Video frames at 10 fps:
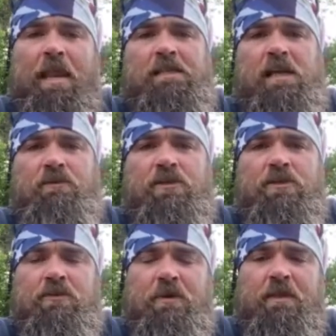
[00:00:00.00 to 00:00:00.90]
and as I was
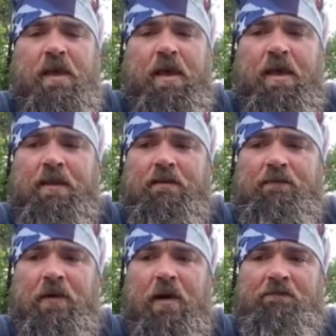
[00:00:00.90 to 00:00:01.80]
doing that
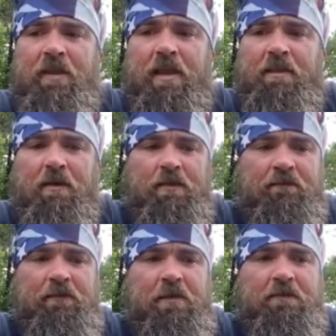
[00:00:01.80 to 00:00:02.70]
5 days, on
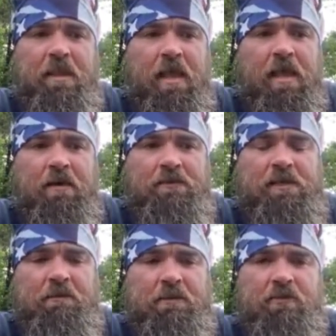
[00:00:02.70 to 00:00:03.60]
the fifth day, I
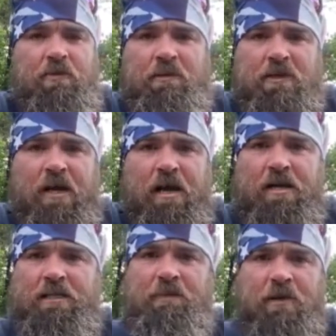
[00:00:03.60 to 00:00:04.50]
was coming through a bunch of
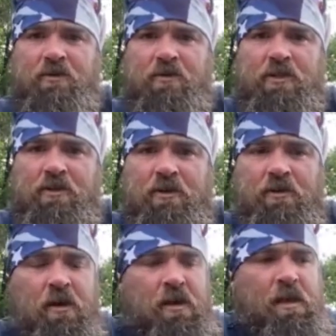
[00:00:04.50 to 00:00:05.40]
oxbows.
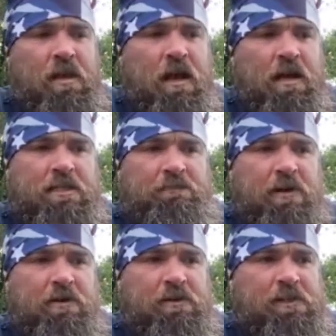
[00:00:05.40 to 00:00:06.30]

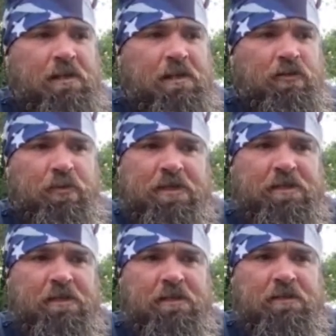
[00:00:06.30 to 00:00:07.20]
Oxbow is like a
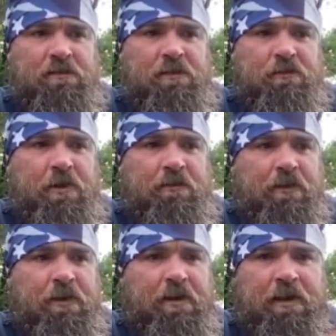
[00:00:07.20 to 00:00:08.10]
twist in the
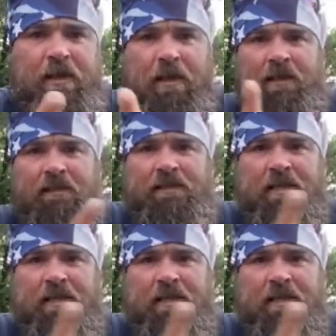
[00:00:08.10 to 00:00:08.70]
river, and it